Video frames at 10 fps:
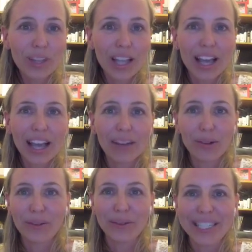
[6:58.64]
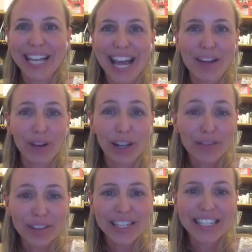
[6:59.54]
What do we say?
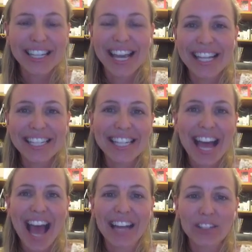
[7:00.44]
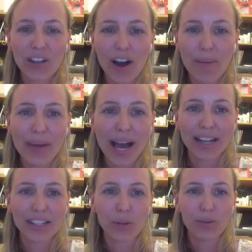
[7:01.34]
Relevant, yes, and time
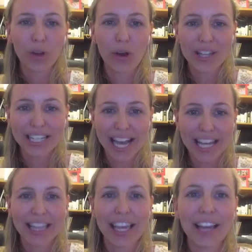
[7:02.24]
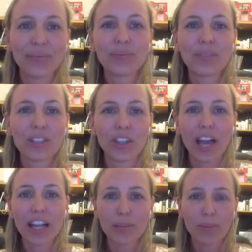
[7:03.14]
bound. So we've got the date there. So
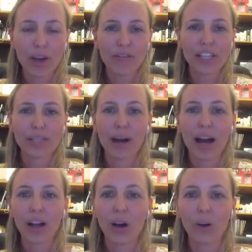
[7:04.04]
that's a perfect SMART goal.